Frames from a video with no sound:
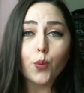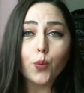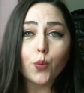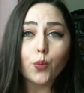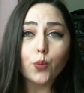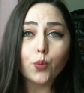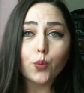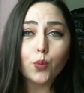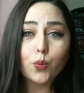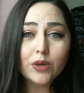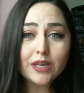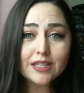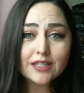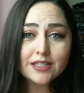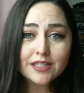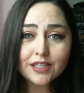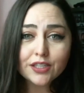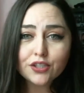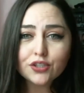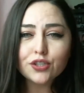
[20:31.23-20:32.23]
We
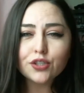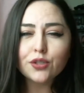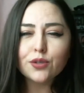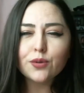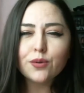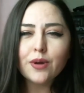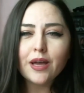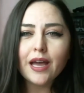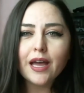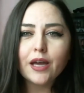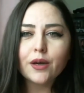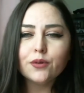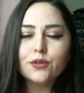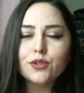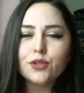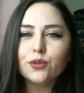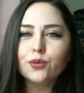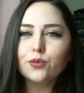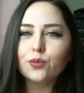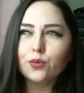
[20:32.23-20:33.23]
teach you how
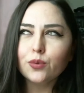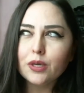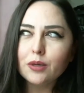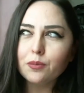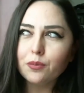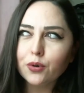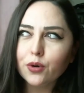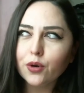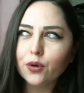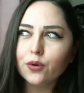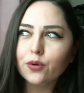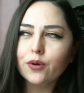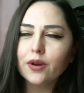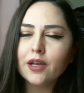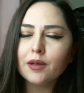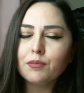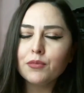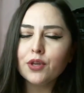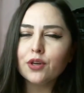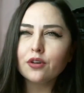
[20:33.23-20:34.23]
to
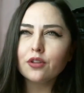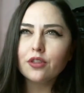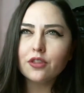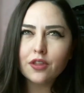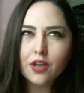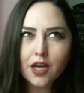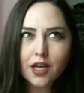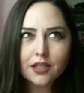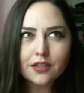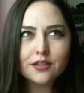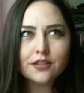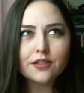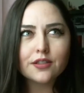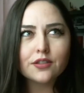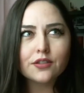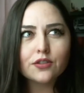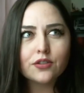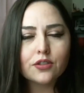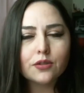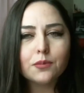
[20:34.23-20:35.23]
reprogram your
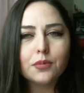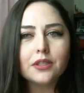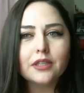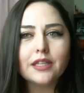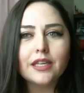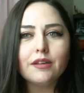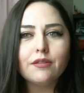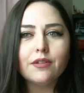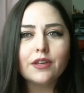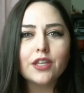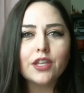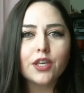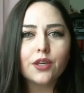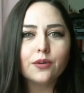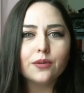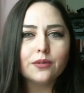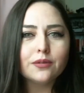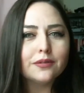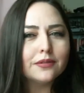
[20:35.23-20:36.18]
thoughts to believe in you.